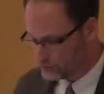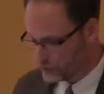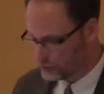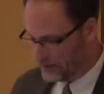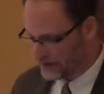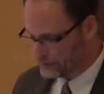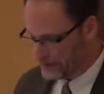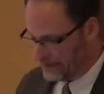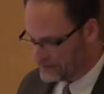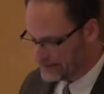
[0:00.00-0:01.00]
were
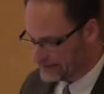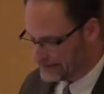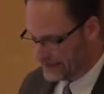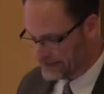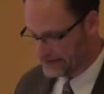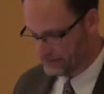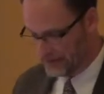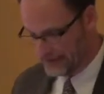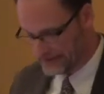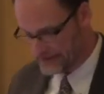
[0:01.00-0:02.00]
grounding Ganda
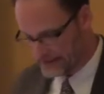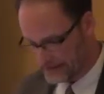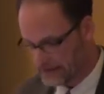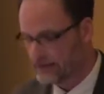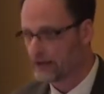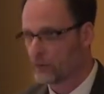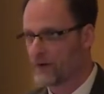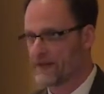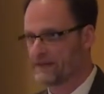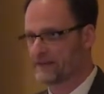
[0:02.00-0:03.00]
polity
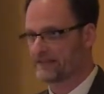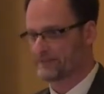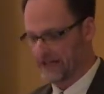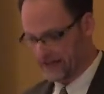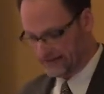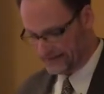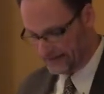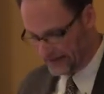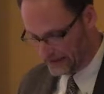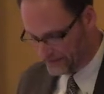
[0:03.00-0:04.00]
within the space
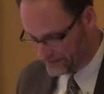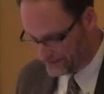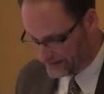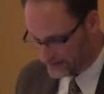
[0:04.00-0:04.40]
of